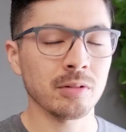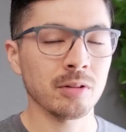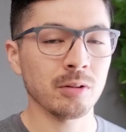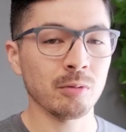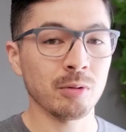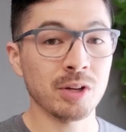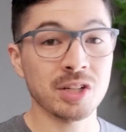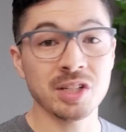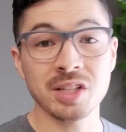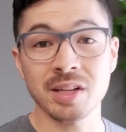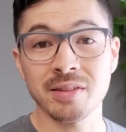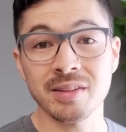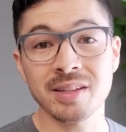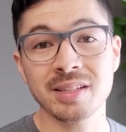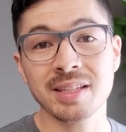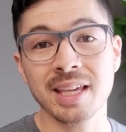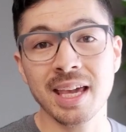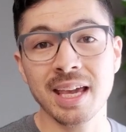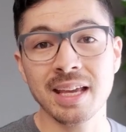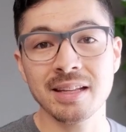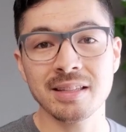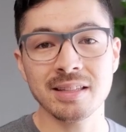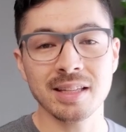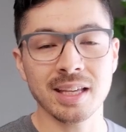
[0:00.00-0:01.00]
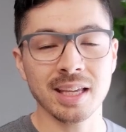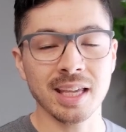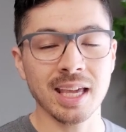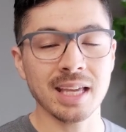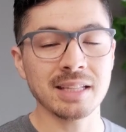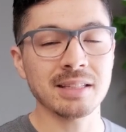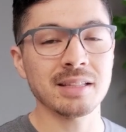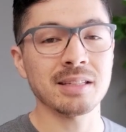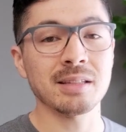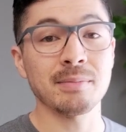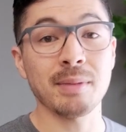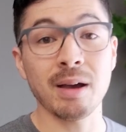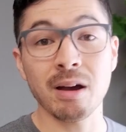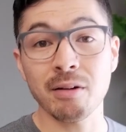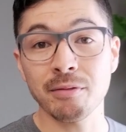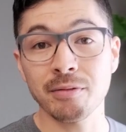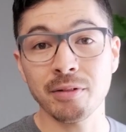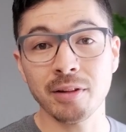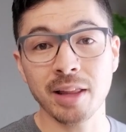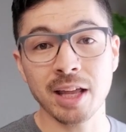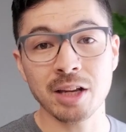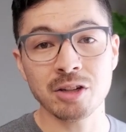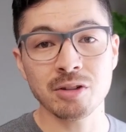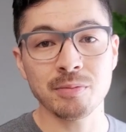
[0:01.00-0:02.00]
which in this case, I guess, is about
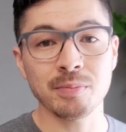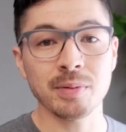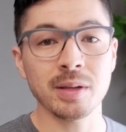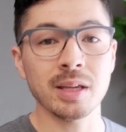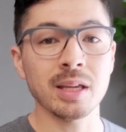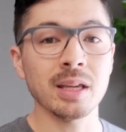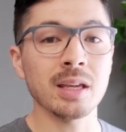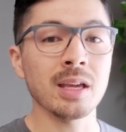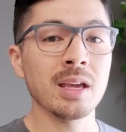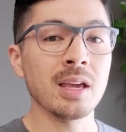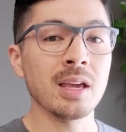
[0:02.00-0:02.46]
philanthropy